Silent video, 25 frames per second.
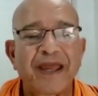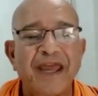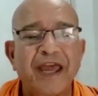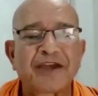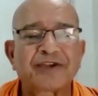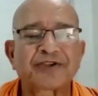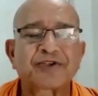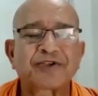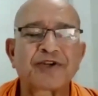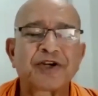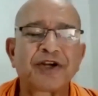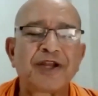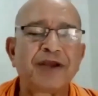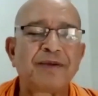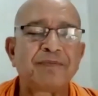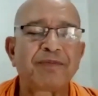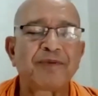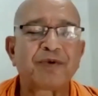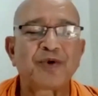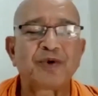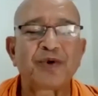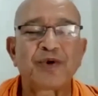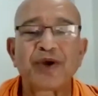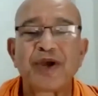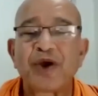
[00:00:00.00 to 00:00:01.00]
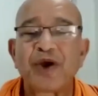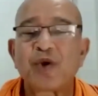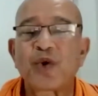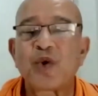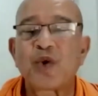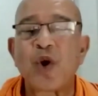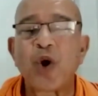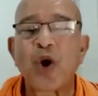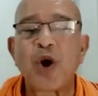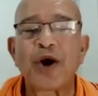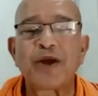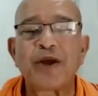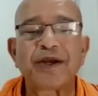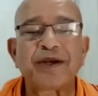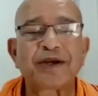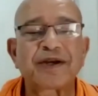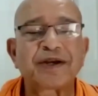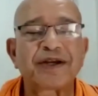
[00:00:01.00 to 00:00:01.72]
Extreme, go on